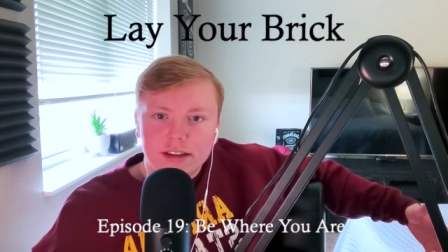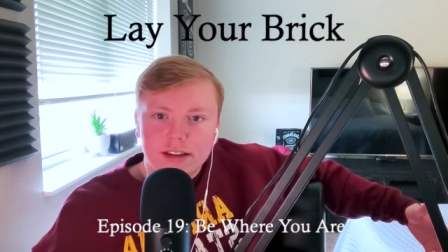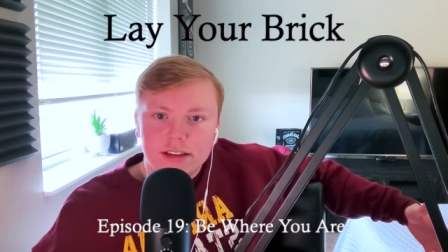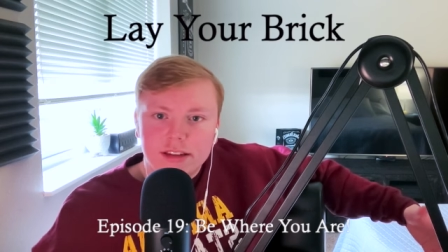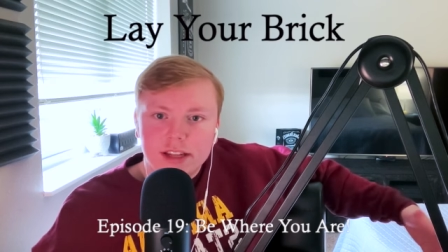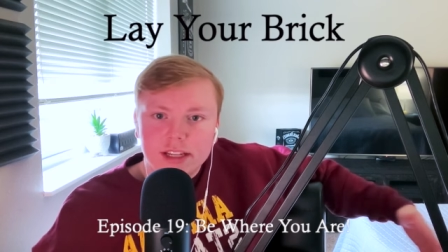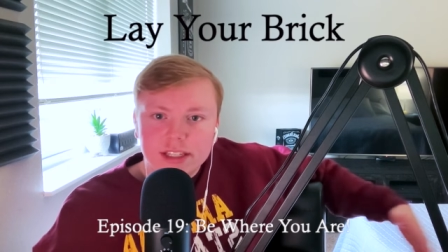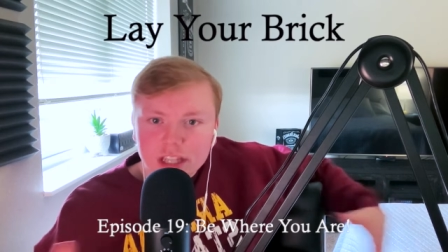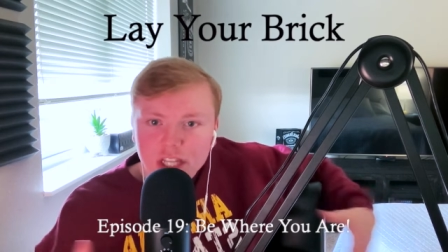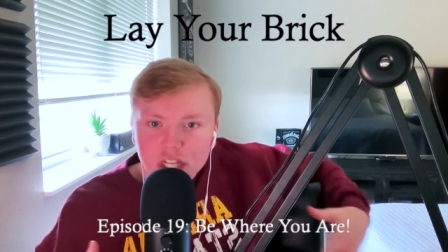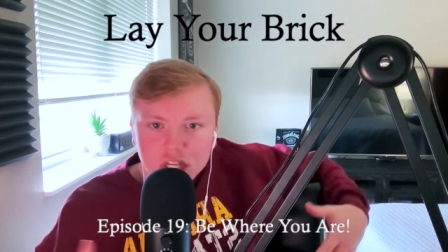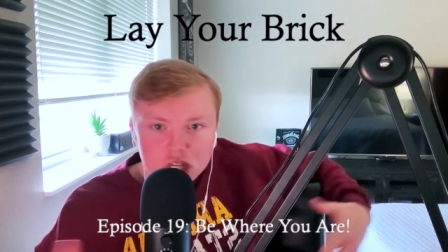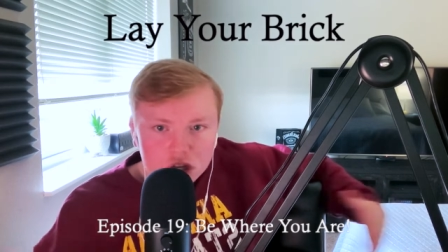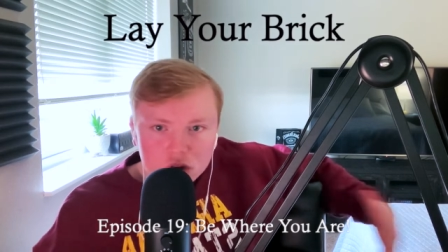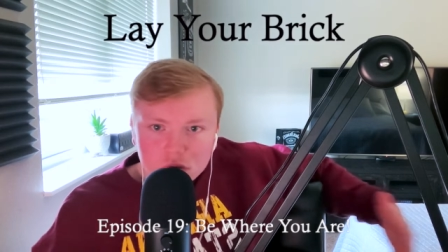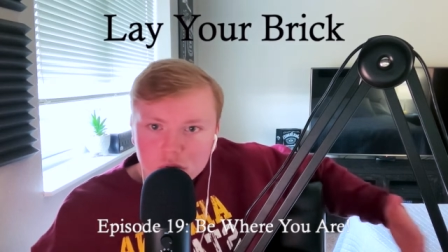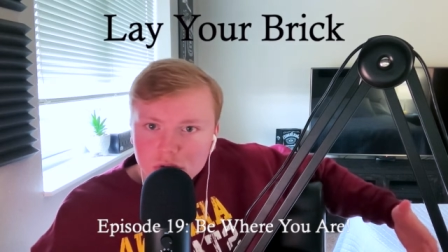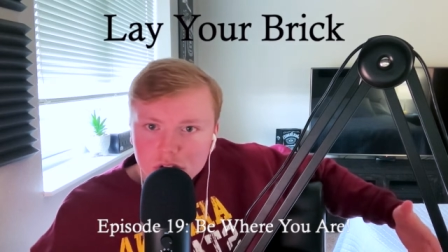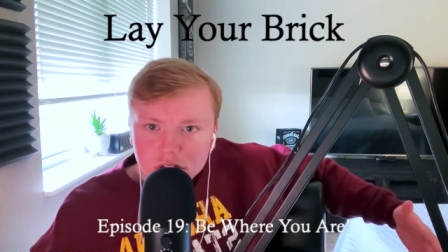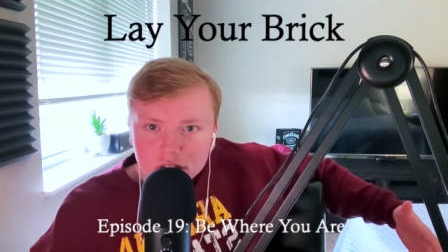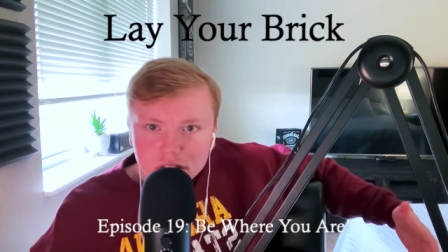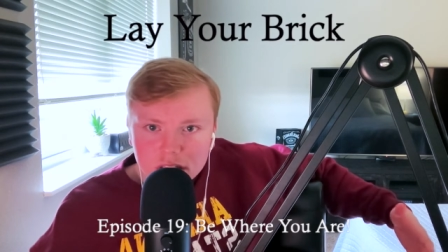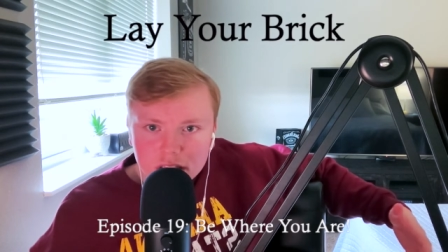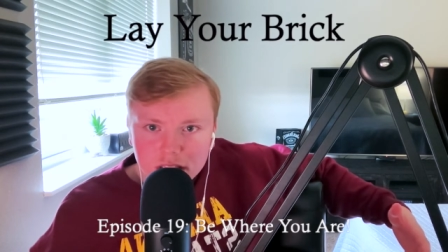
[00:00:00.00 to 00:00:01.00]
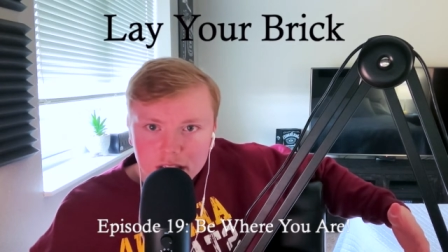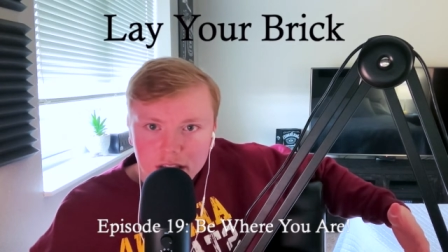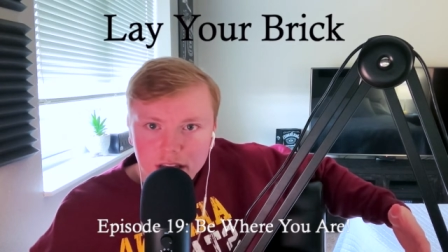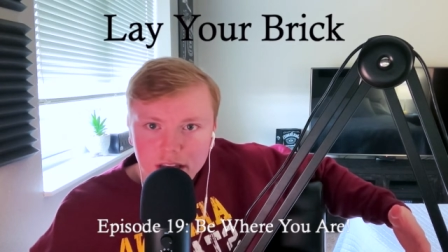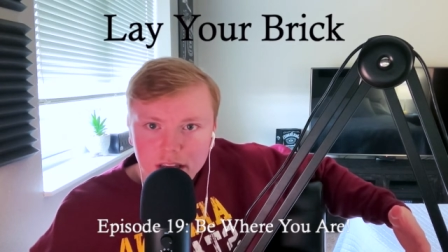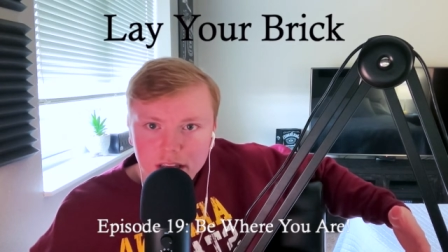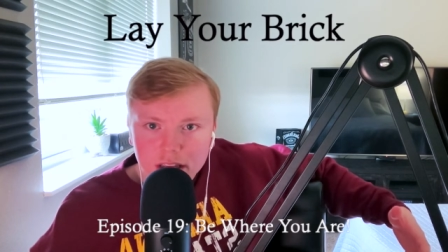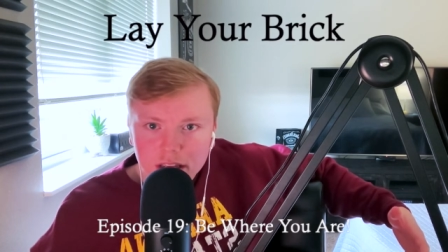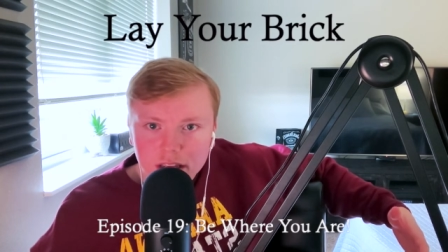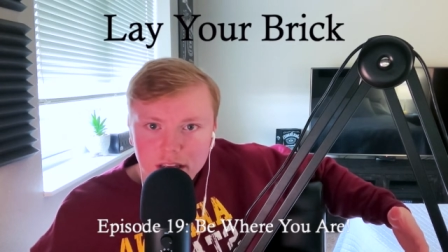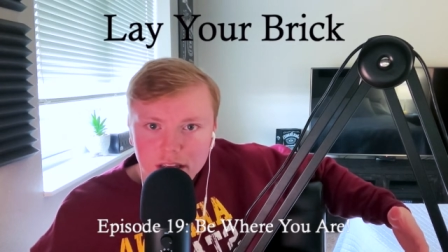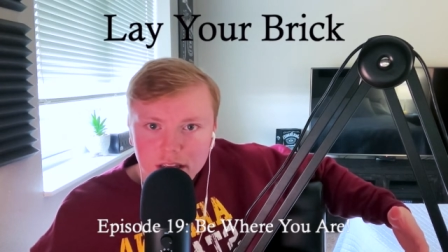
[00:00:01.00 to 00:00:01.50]
That's a huge thing.
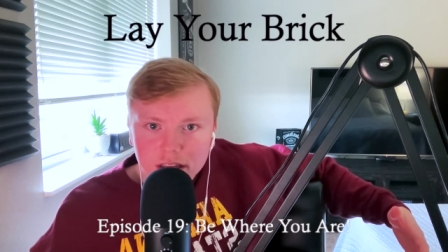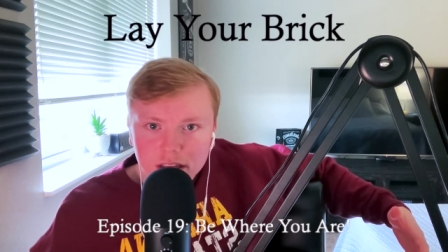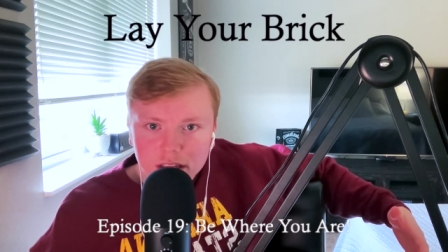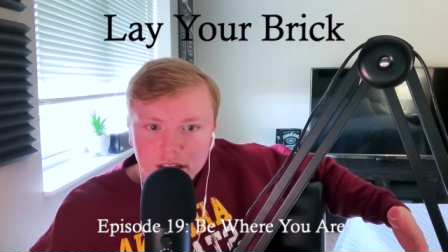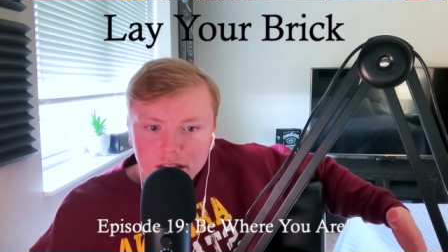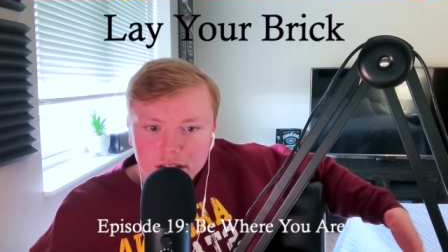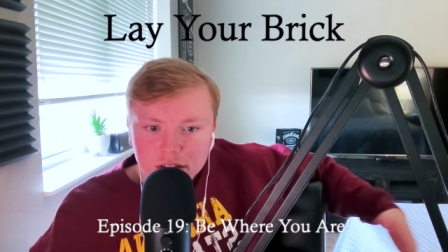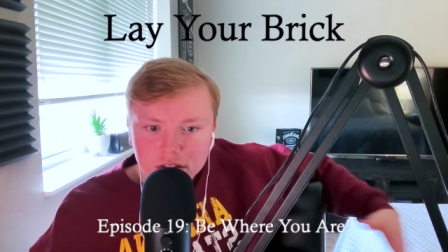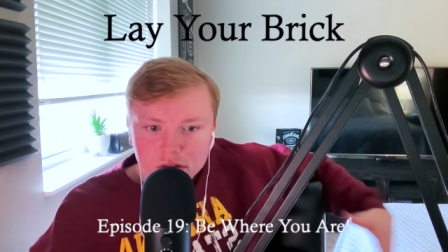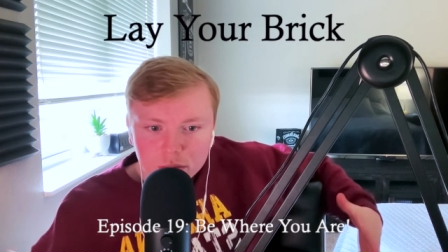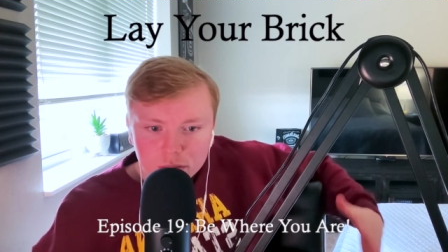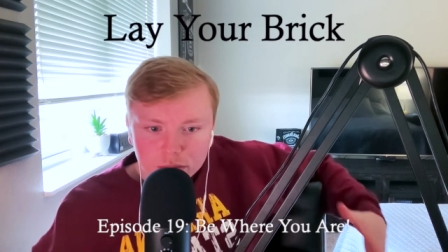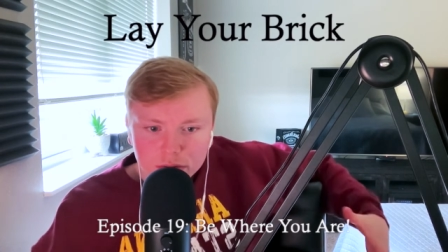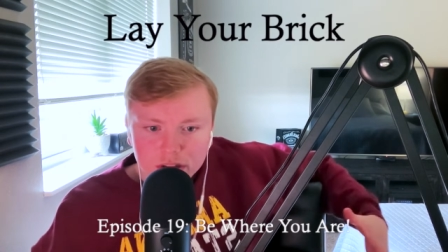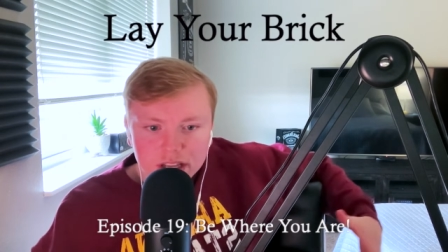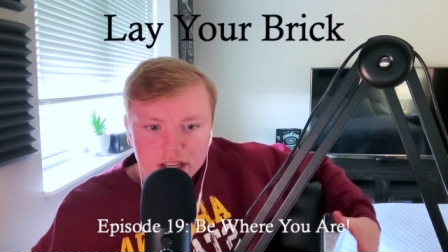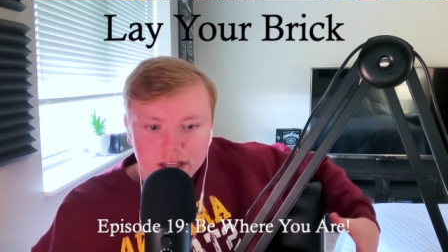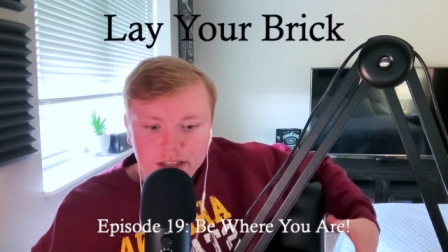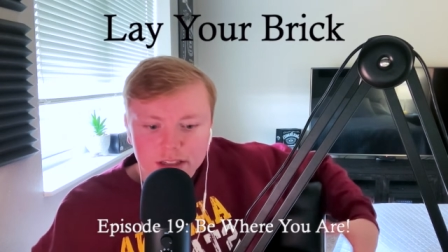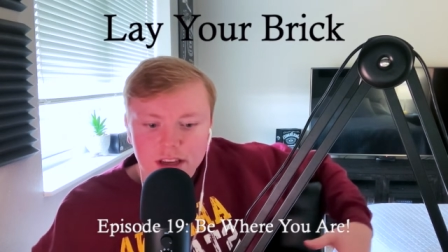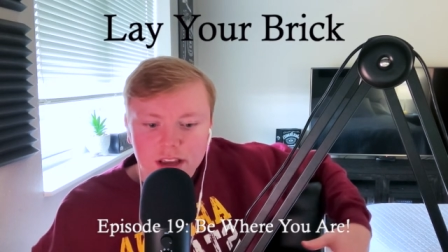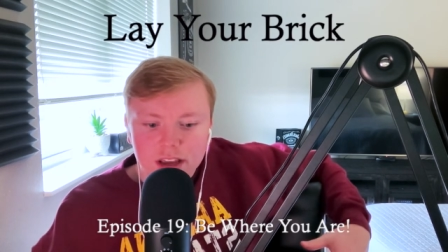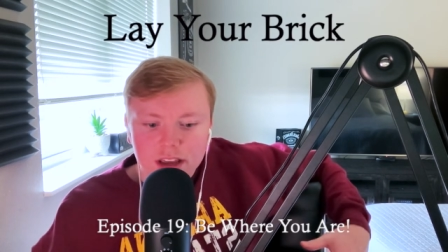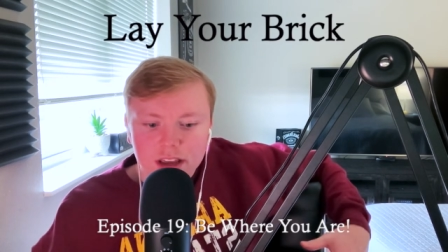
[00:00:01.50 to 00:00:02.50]
So please